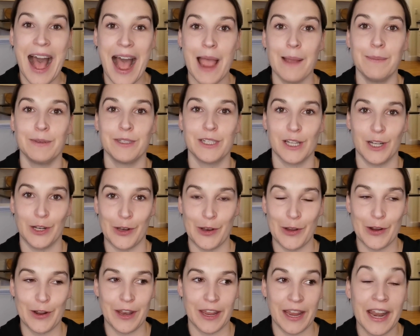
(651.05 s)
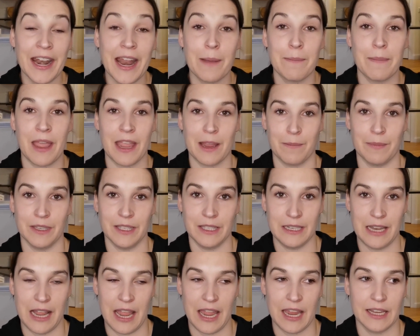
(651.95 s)
I'm still learning and I make
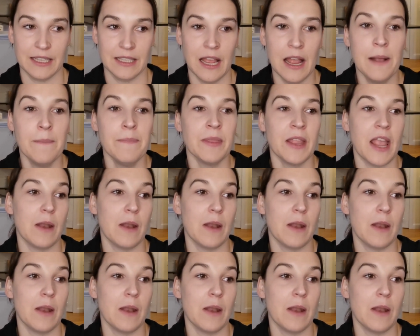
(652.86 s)
mistakes.